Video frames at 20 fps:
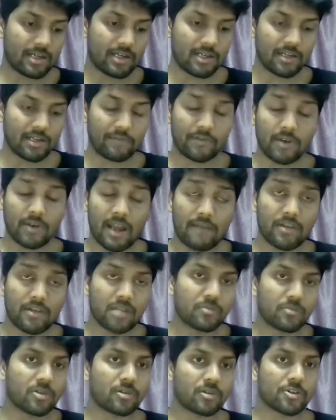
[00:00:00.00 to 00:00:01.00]
if you have any
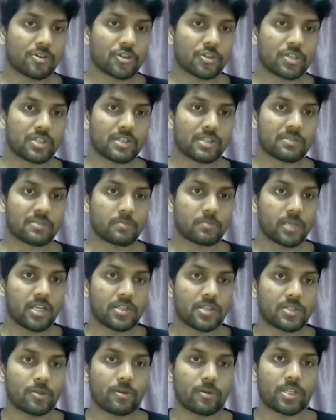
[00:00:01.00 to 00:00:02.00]
more questions, please
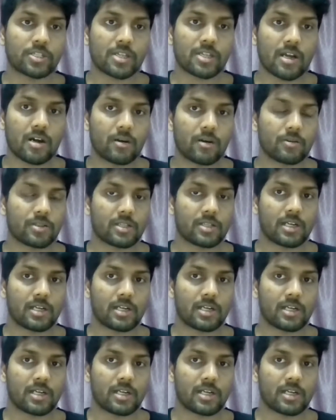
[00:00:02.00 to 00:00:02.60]
do reach out